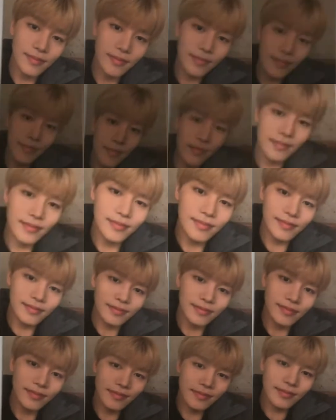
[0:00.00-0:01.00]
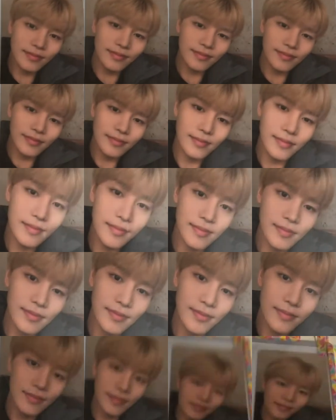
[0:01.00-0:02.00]
so very random.
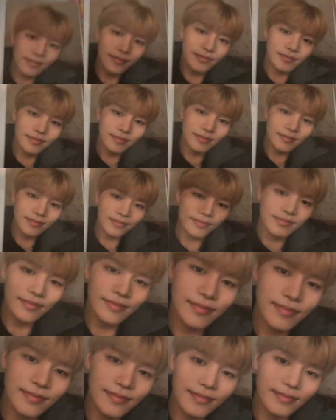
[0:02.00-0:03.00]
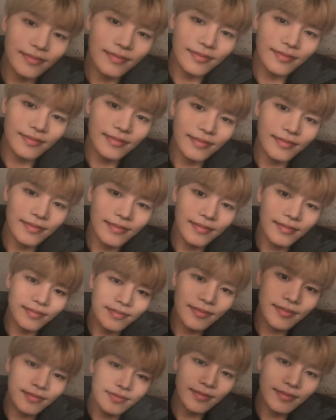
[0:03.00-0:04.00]
But have you
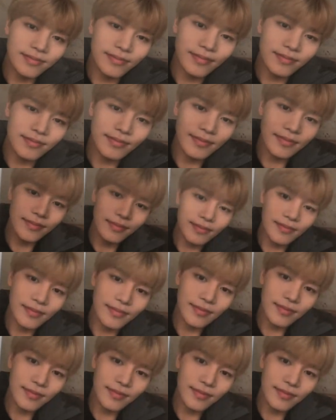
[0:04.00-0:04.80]
seen how cute this card